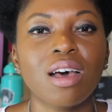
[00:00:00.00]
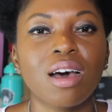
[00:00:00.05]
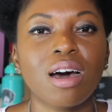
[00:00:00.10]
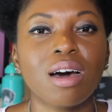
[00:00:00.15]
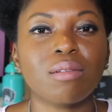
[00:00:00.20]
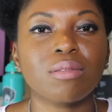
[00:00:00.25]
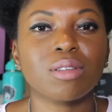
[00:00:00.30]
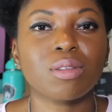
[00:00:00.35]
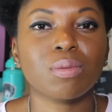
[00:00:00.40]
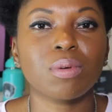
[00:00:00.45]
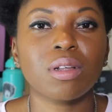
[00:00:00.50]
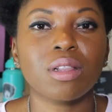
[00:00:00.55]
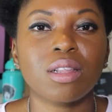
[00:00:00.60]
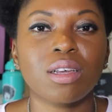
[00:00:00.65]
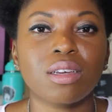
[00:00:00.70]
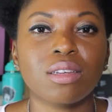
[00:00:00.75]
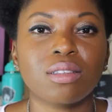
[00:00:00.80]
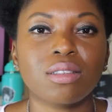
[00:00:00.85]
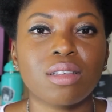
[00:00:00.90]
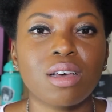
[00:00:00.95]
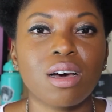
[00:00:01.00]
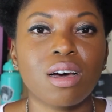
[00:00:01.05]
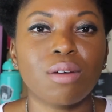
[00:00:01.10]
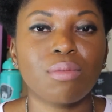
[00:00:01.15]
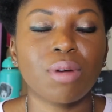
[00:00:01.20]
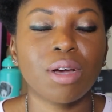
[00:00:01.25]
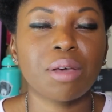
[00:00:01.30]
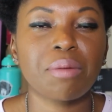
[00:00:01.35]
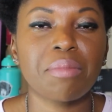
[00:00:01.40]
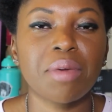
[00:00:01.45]
as well as
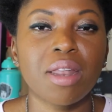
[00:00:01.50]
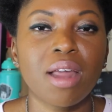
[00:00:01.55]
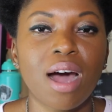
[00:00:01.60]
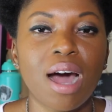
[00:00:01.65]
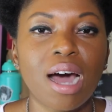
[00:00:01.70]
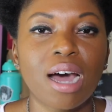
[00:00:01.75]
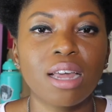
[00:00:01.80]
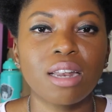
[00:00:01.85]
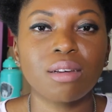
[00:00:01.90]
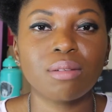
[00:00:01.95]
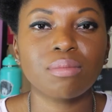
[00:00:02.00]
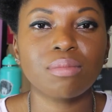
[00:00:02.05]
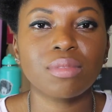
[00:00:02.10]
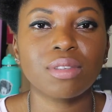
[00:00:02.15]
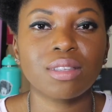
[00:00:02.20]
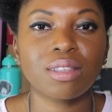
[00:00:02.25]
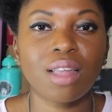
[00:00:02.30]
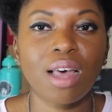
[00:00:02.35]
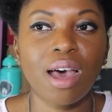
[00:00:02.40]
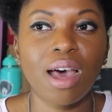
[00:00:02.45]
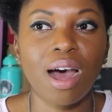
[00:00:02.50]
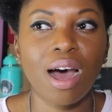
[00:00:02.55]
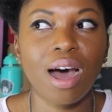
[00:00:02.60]
recommended items that